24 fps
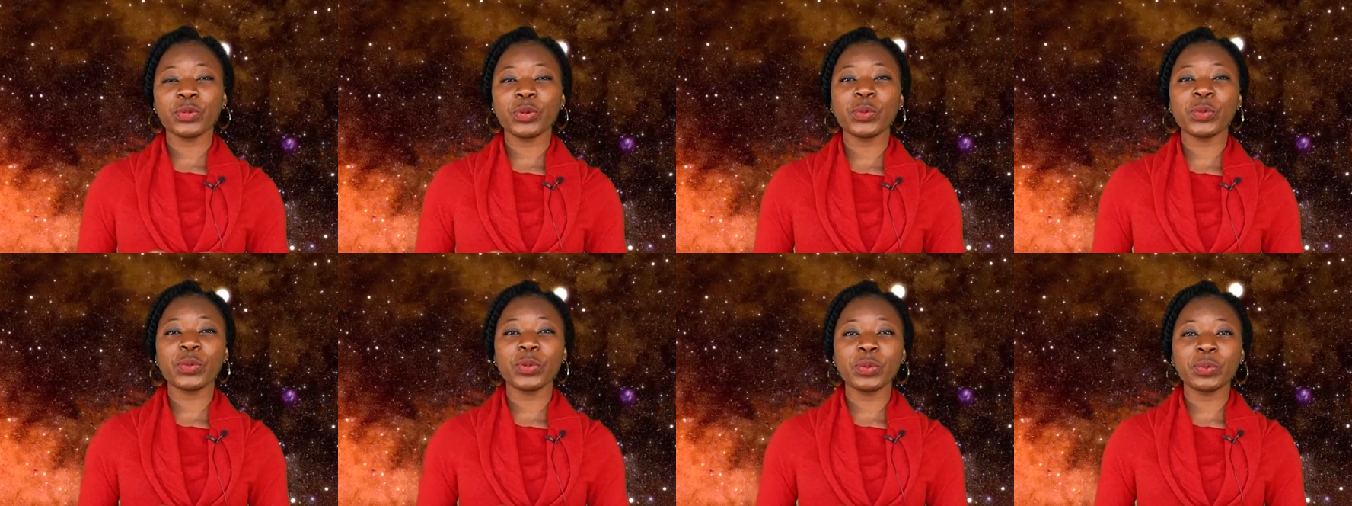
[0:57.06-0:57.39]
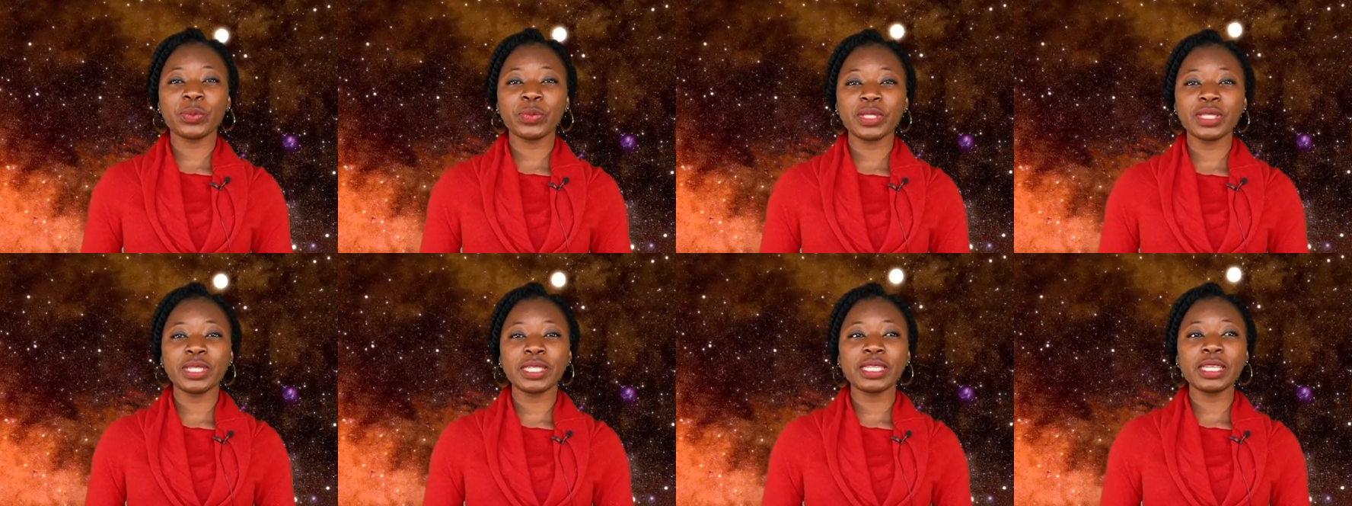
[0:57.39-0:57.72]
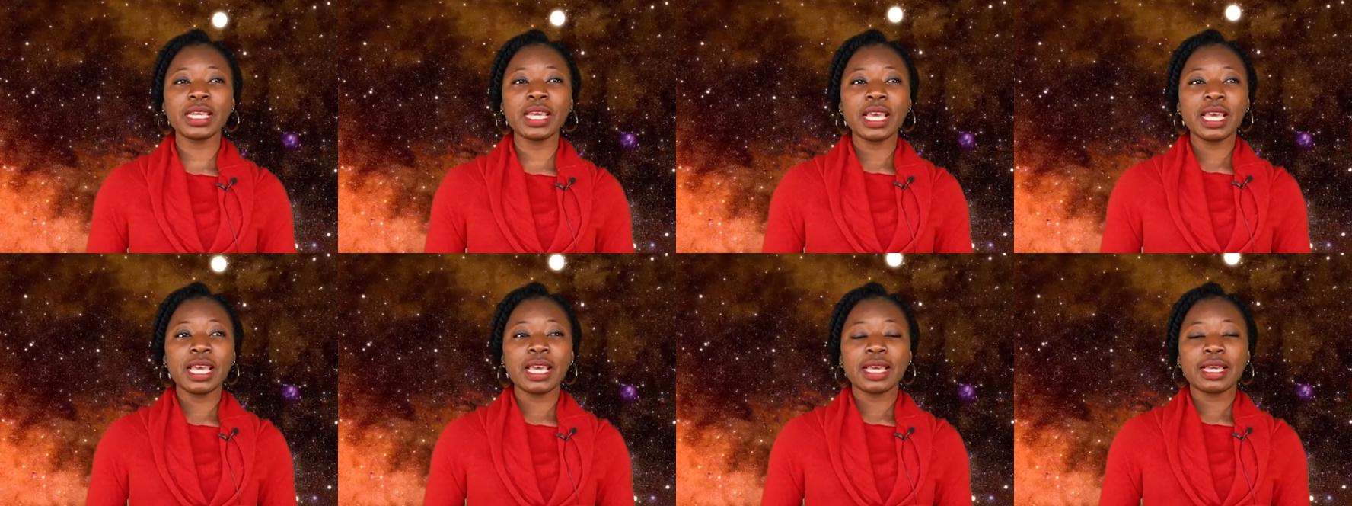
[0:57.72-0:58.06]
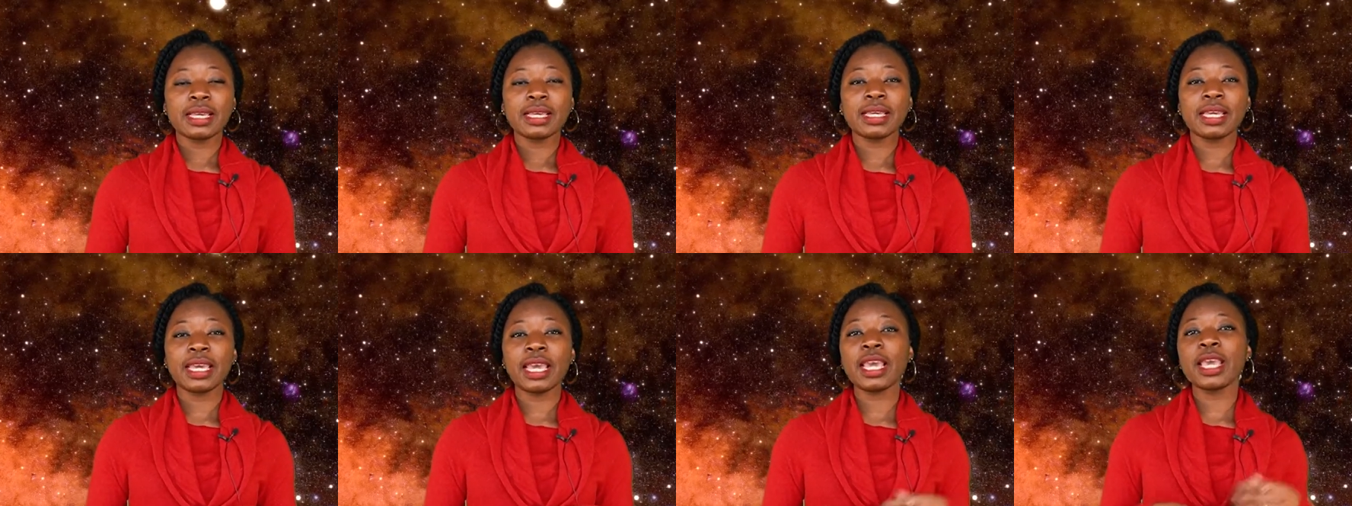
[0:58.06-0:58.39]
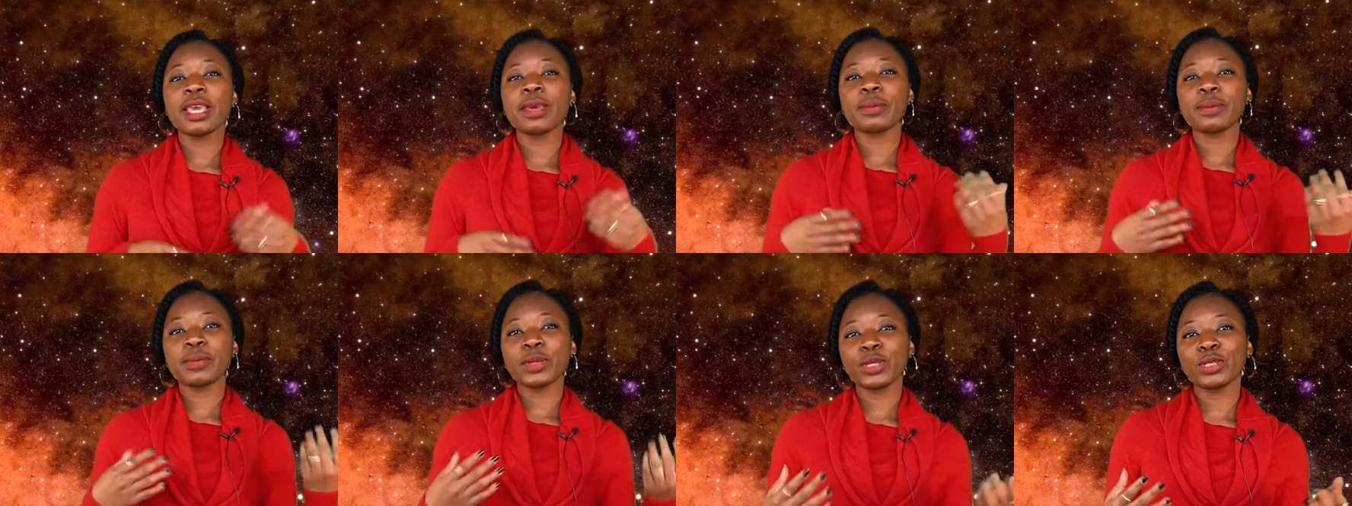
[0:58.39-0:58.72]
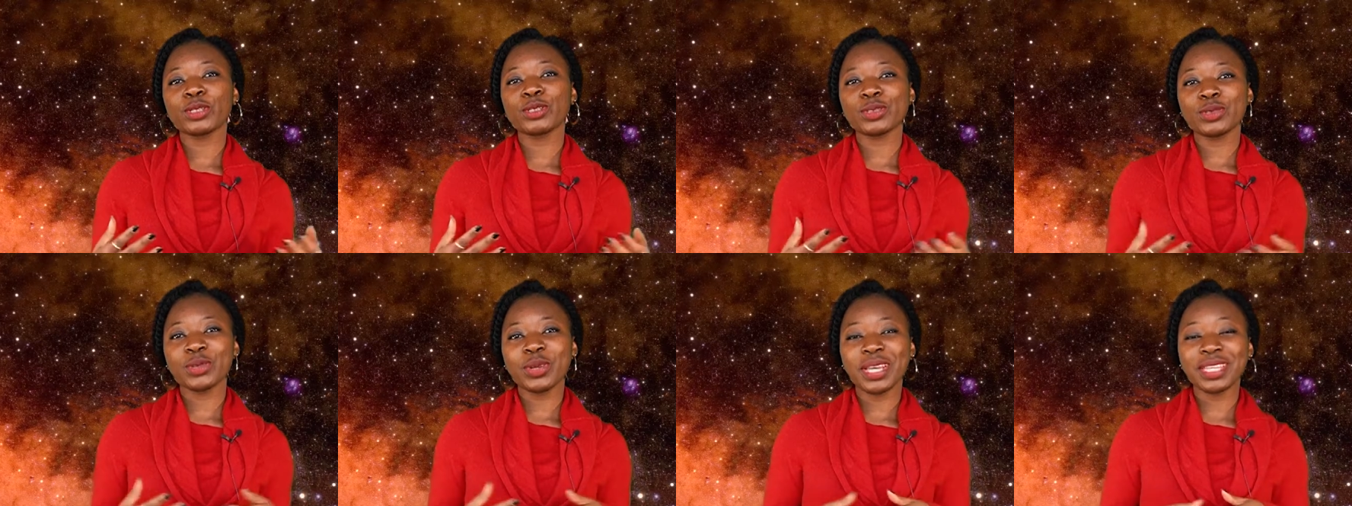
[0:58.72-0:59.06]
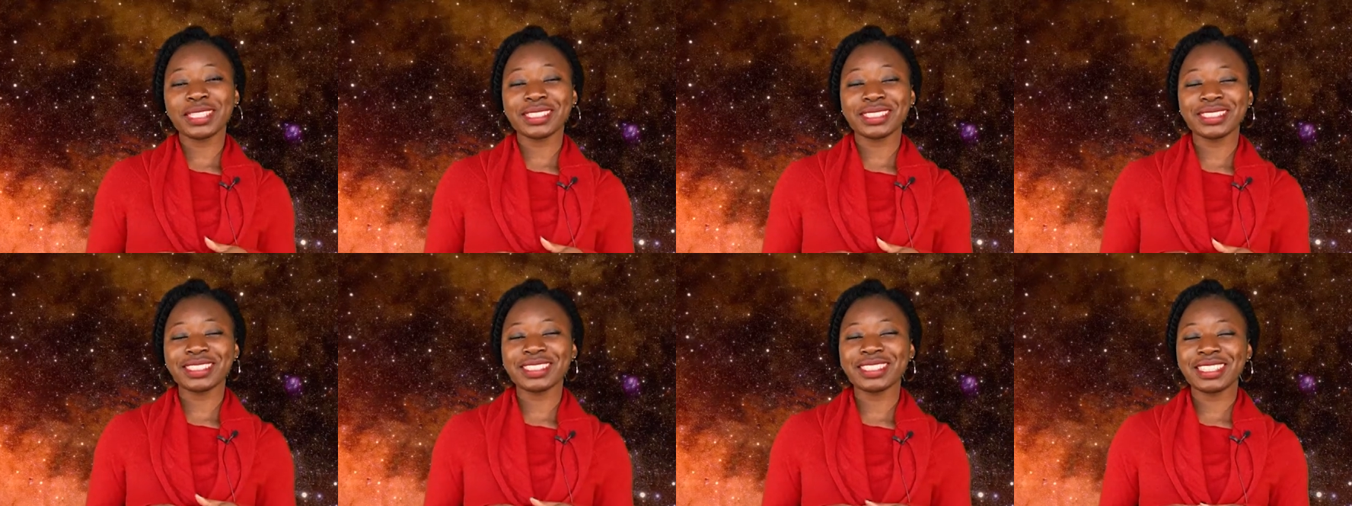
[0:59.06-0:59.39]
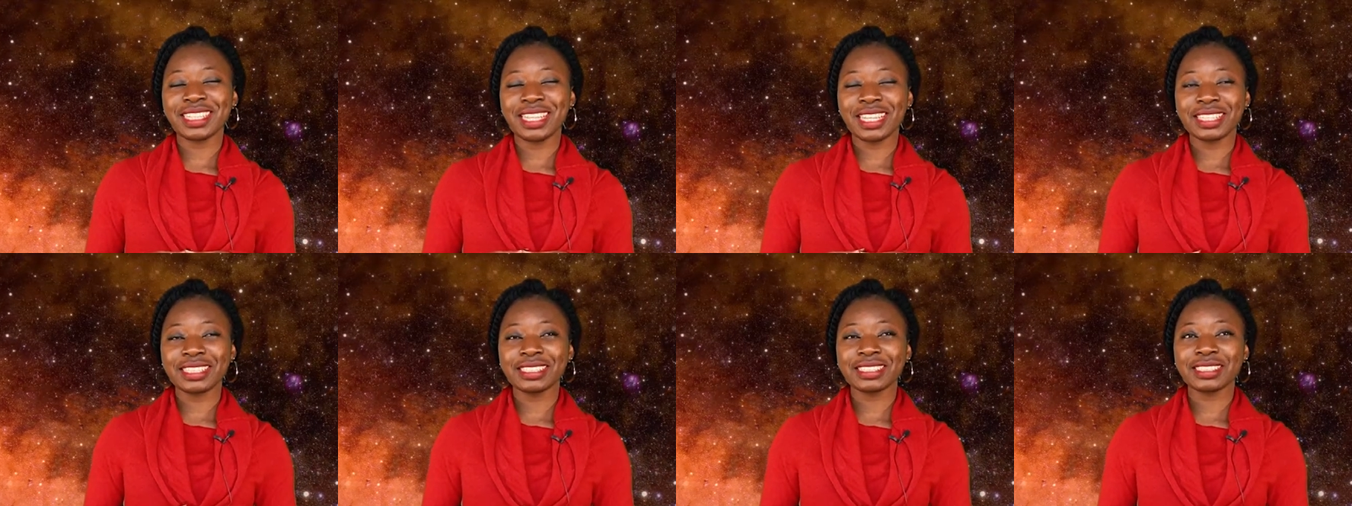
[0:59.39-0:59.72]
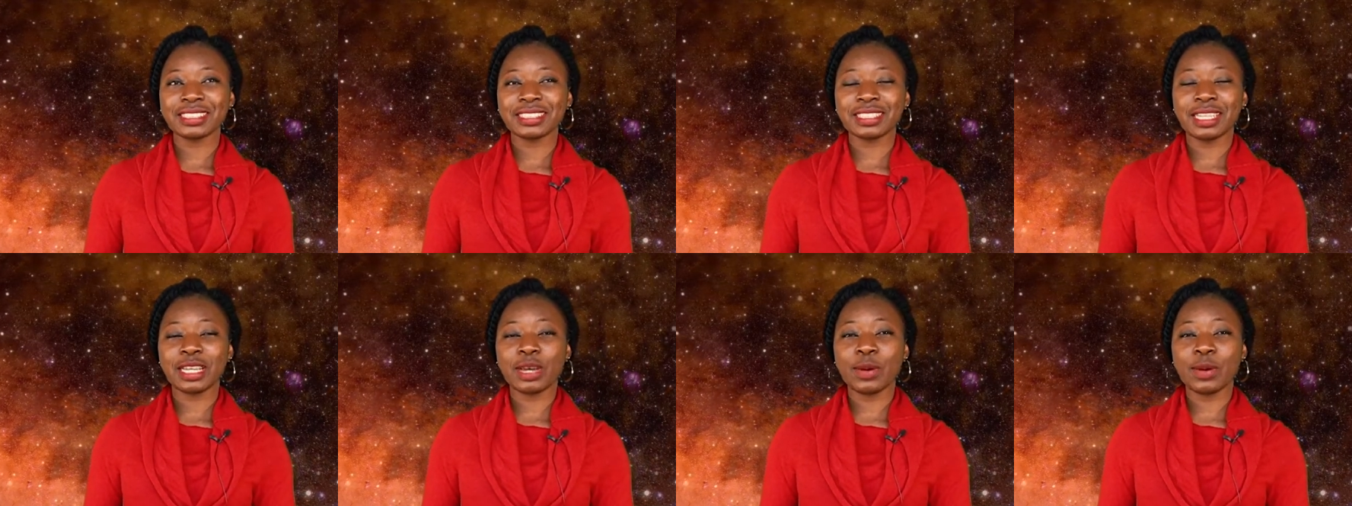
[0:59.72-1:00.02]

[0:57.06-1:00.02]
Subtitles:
probably came into existence